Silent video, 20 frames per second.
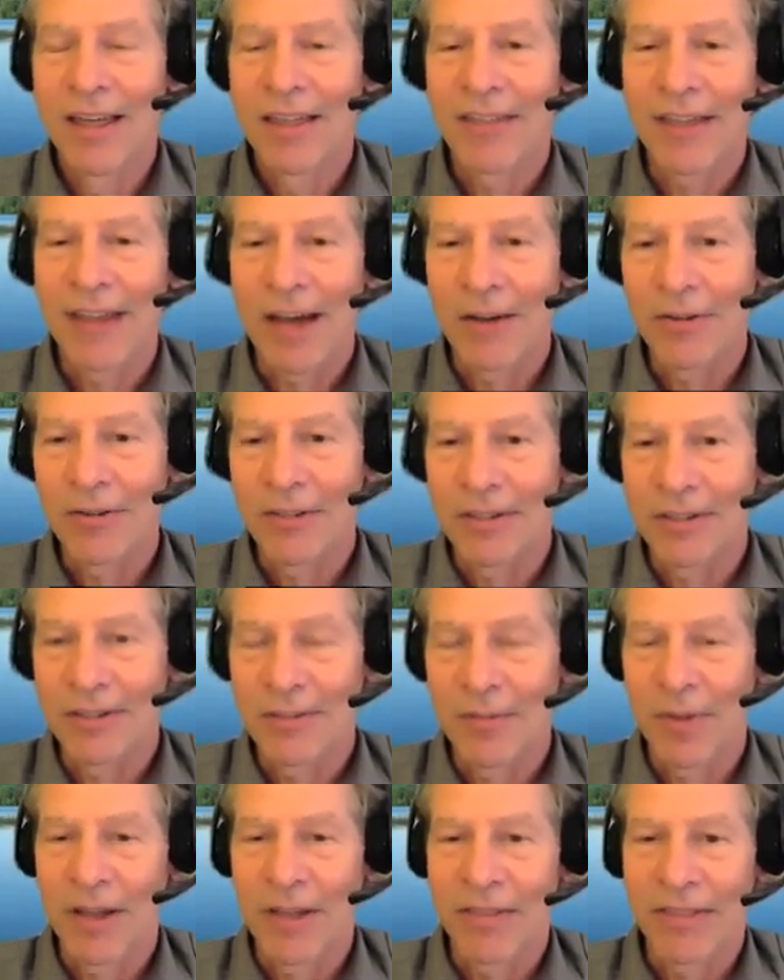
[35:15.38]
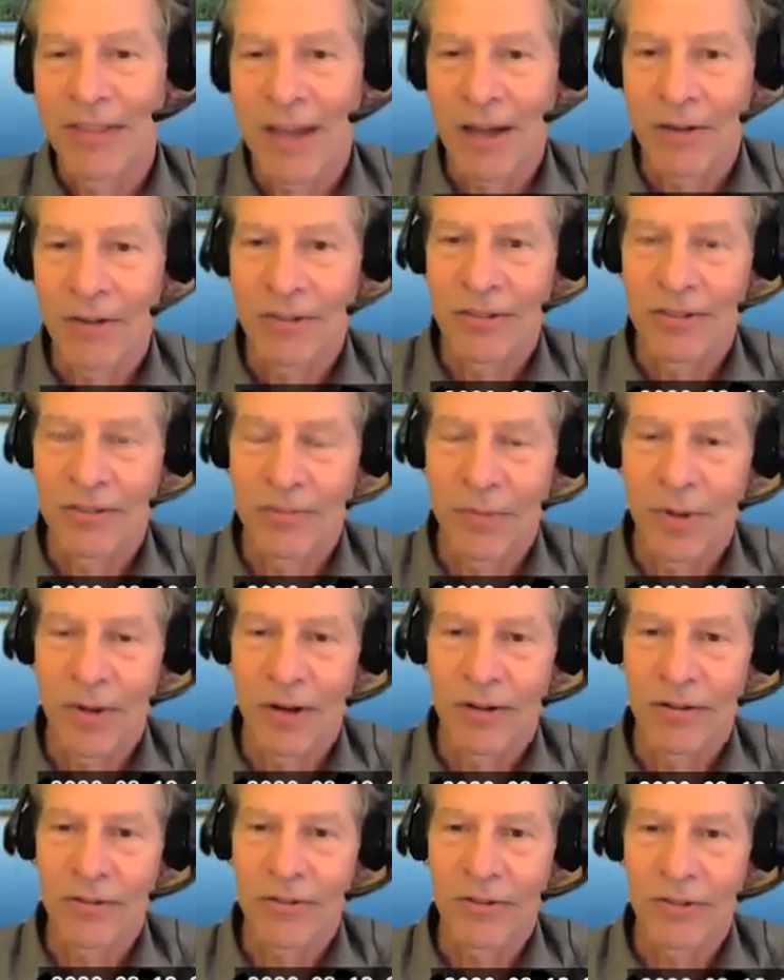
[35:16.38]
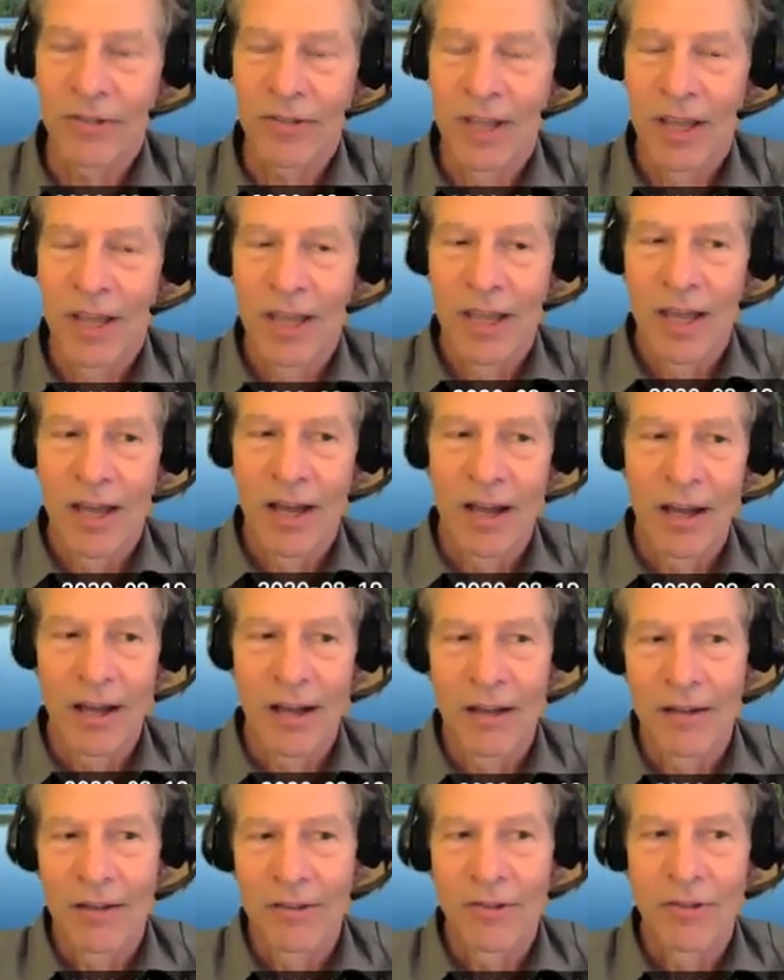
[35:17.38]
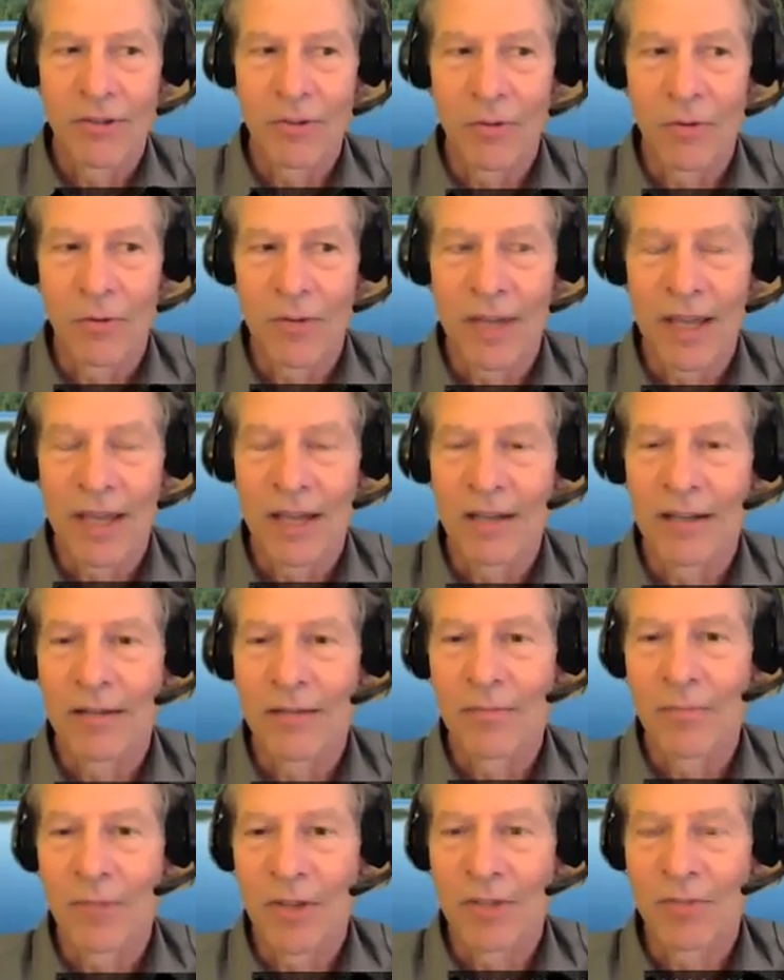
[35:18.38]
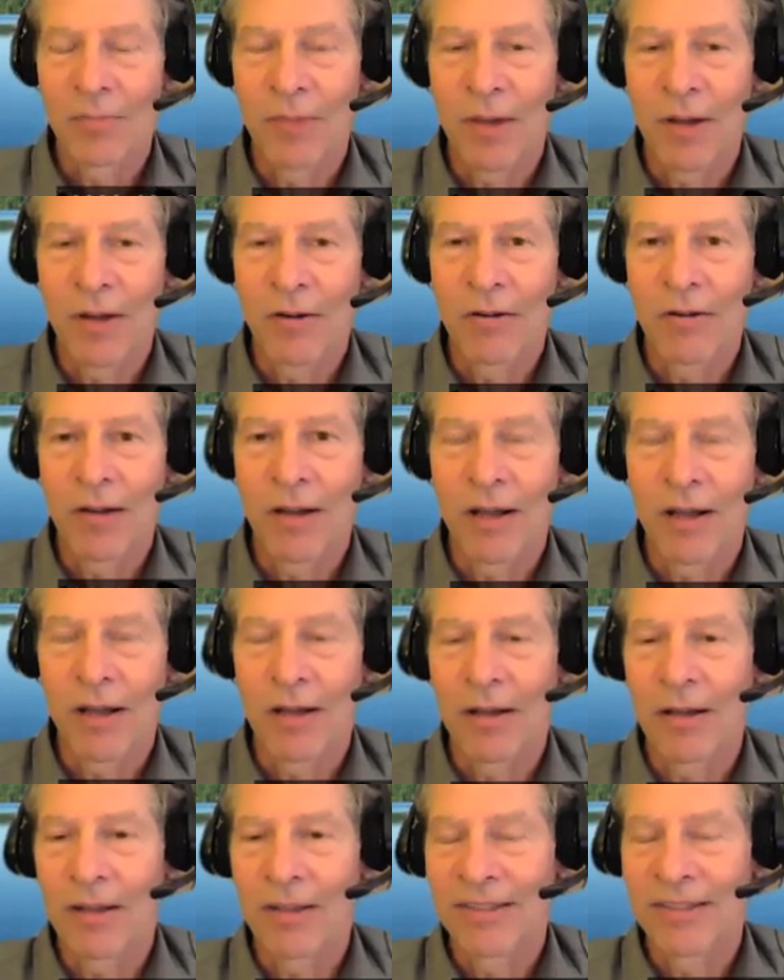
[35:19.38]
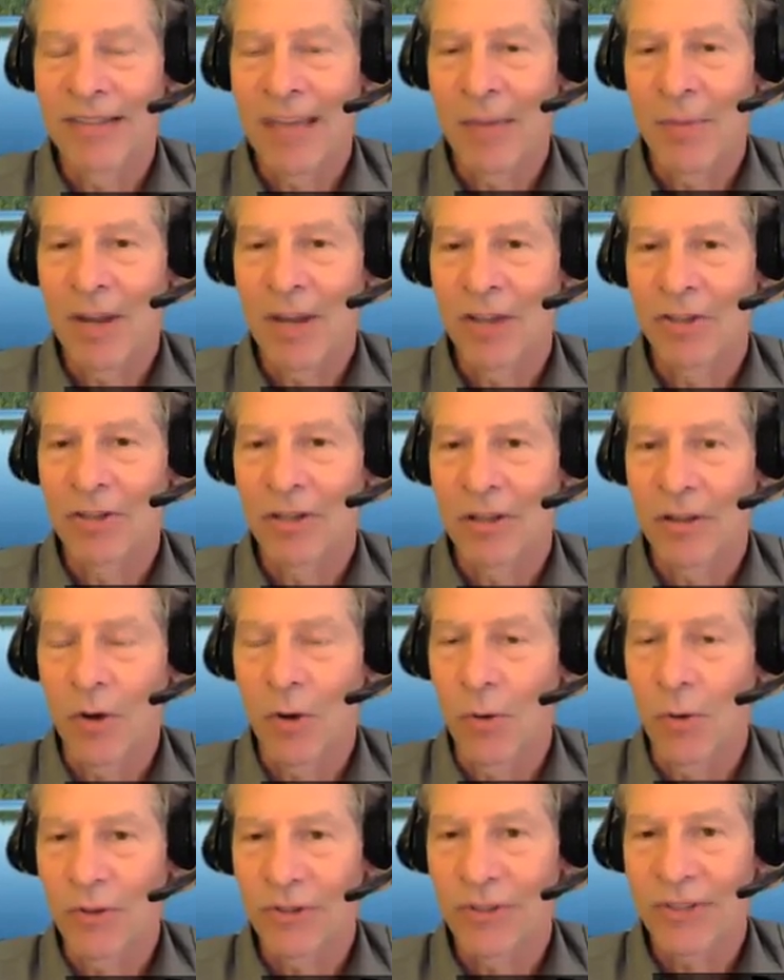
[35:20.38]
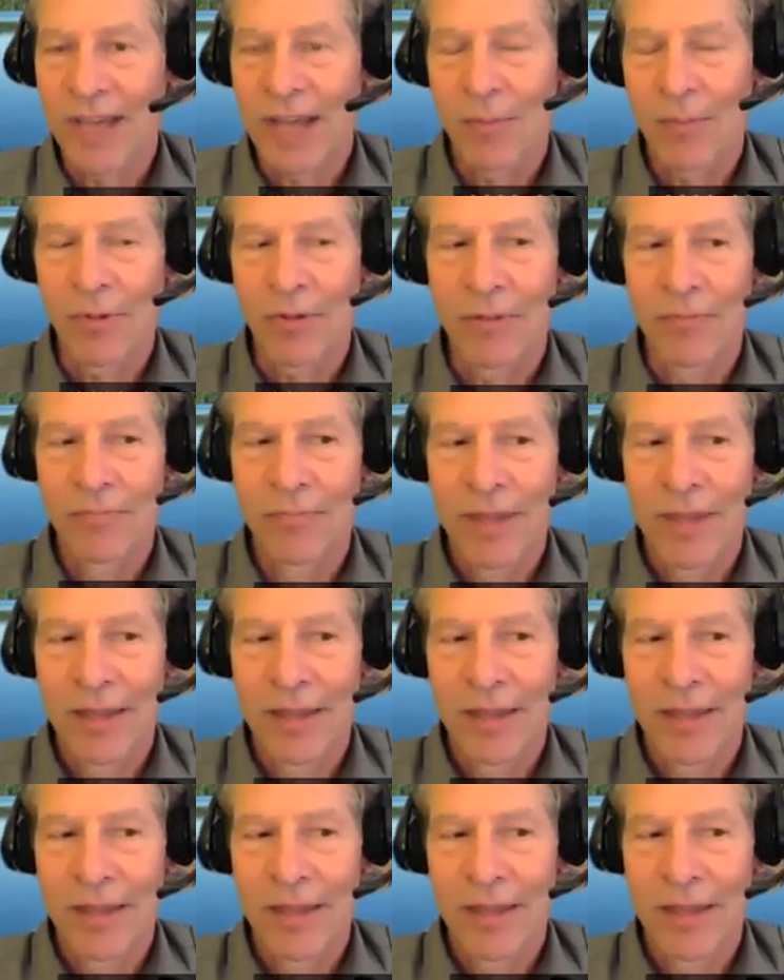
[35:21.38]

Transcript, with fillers: thousands upon thousands of particles uh, to get much better uh, examination of the whole sample.